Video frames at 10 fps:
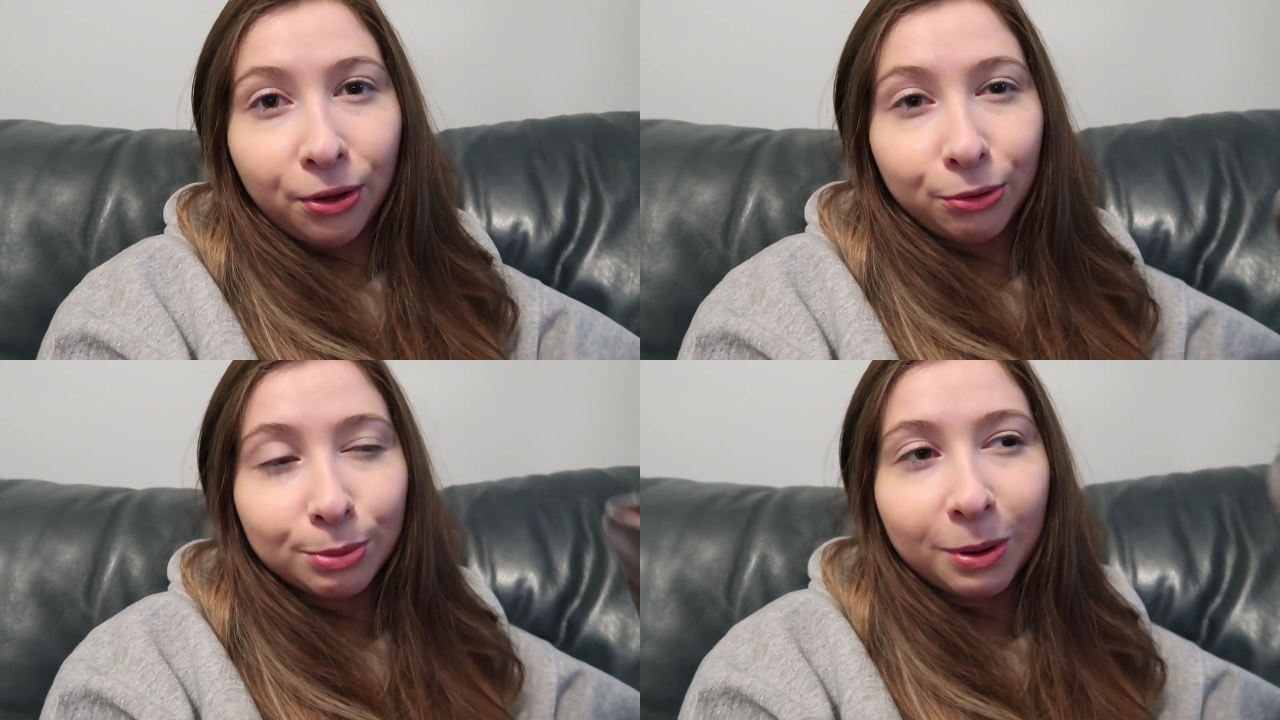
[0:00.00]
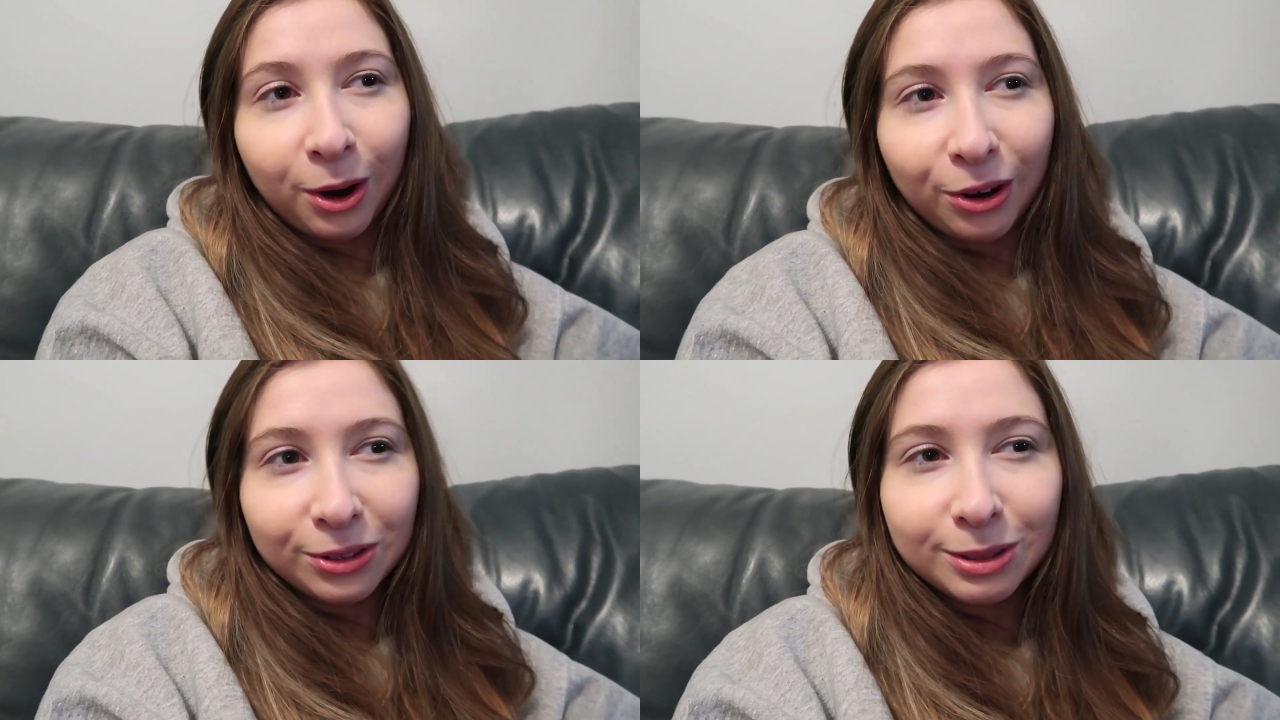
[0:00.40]
those
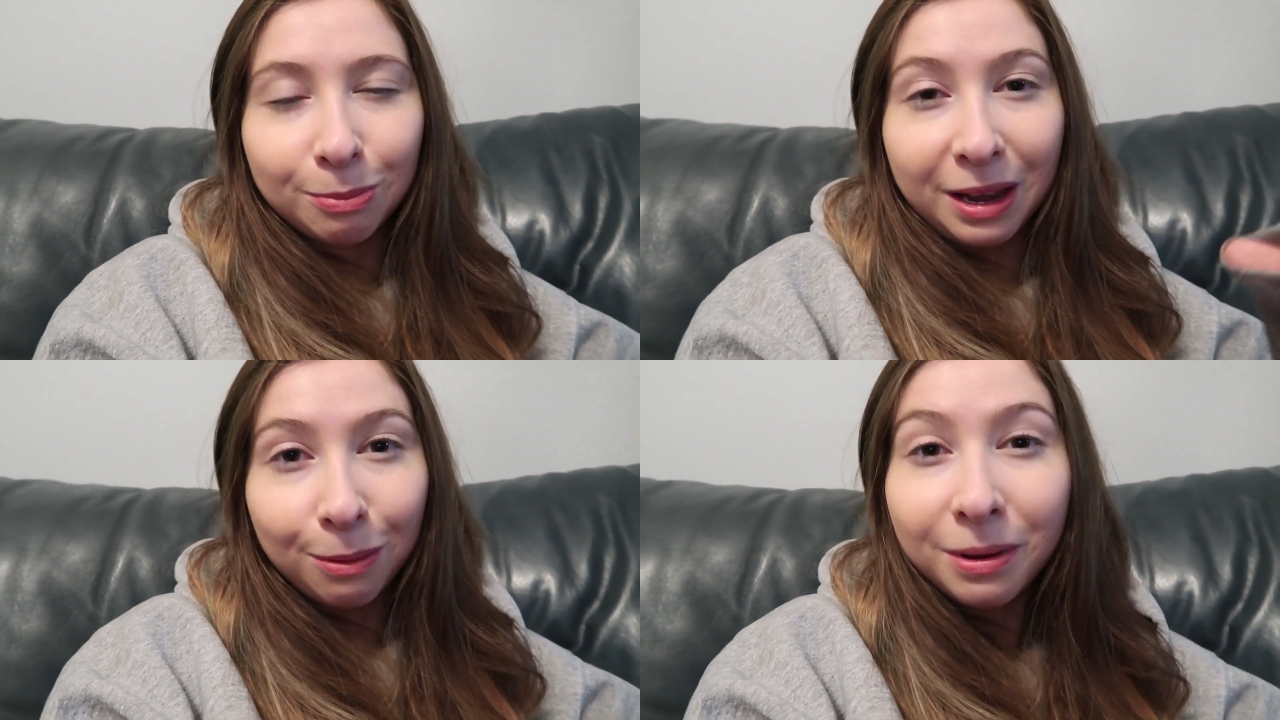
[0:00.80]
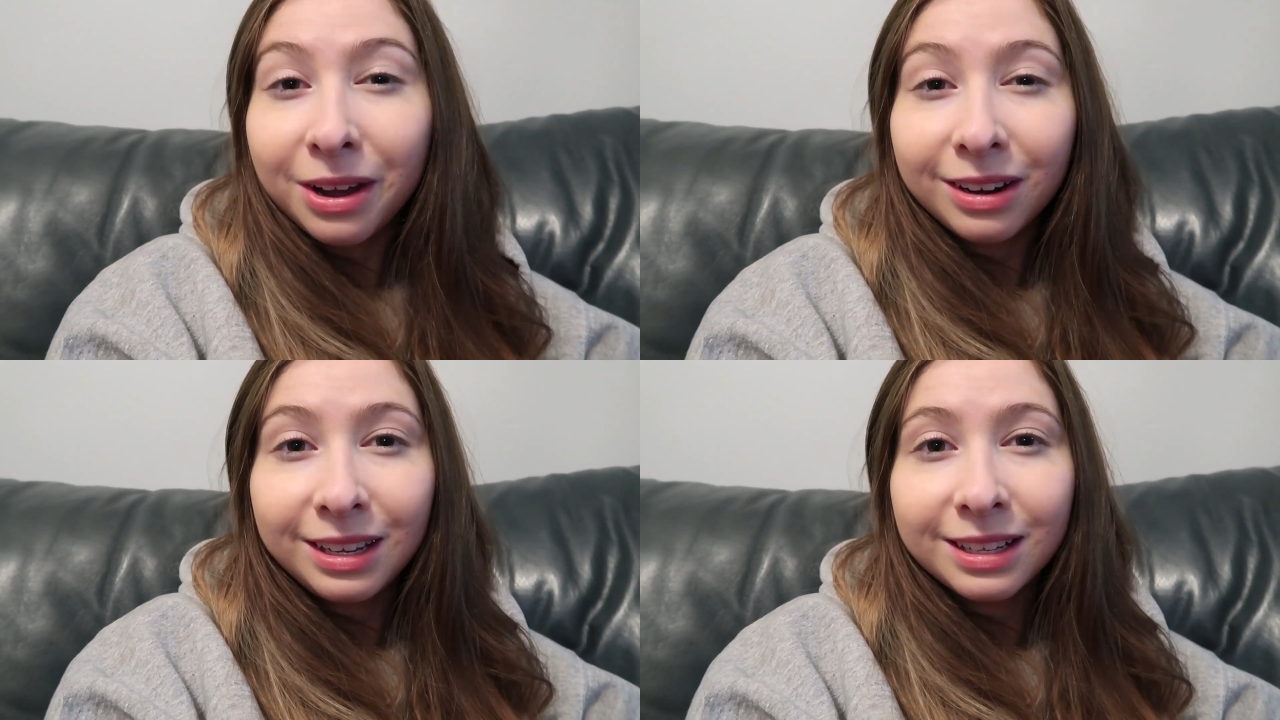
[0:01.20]
parts make
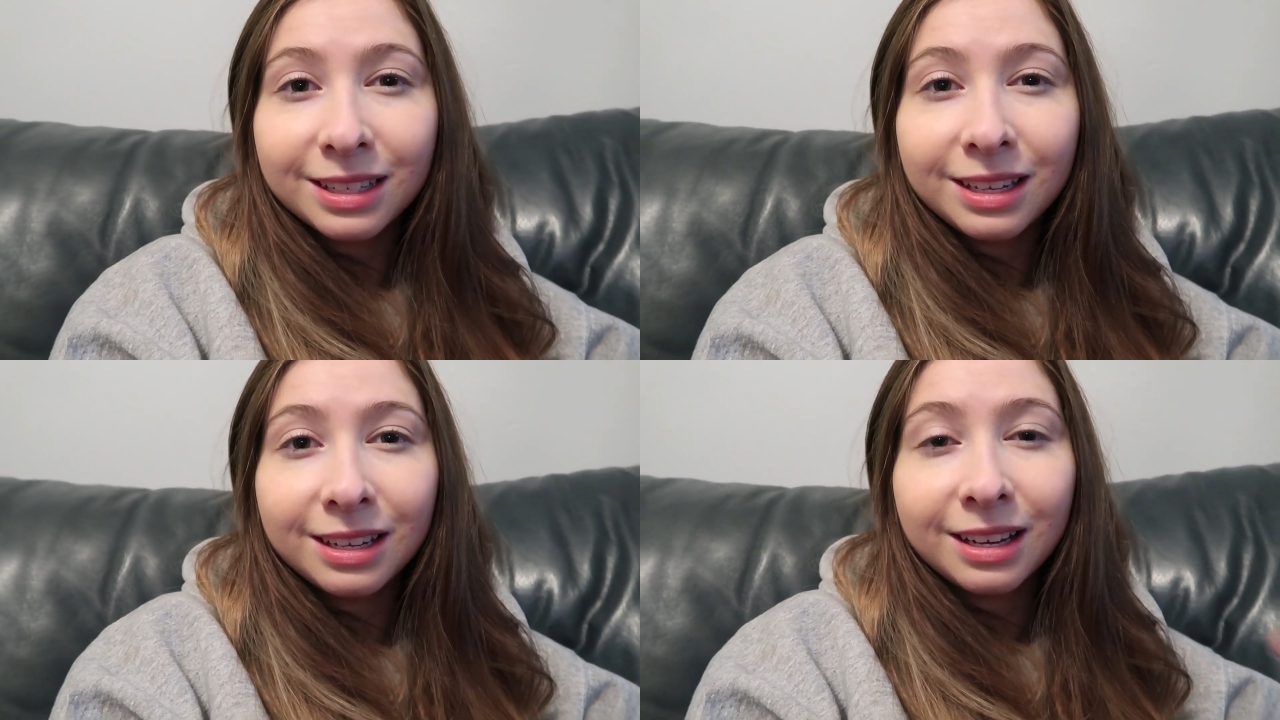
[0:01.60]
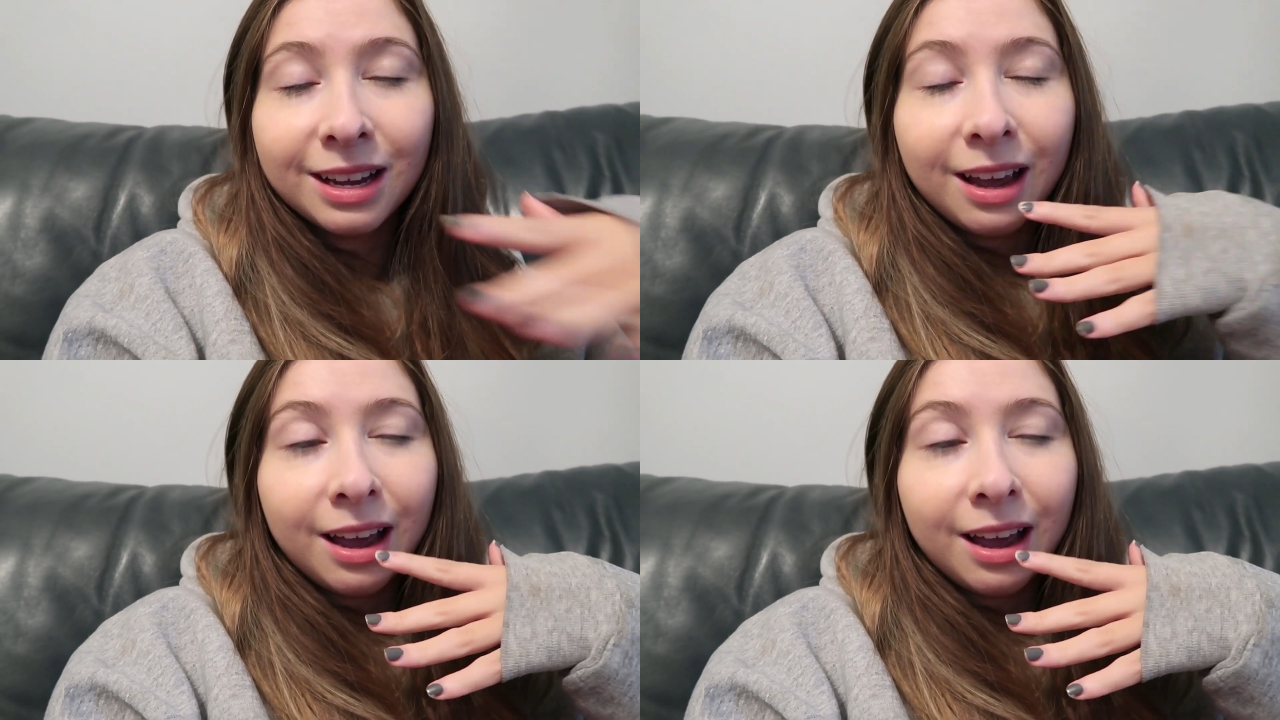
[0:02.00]
me uneasy.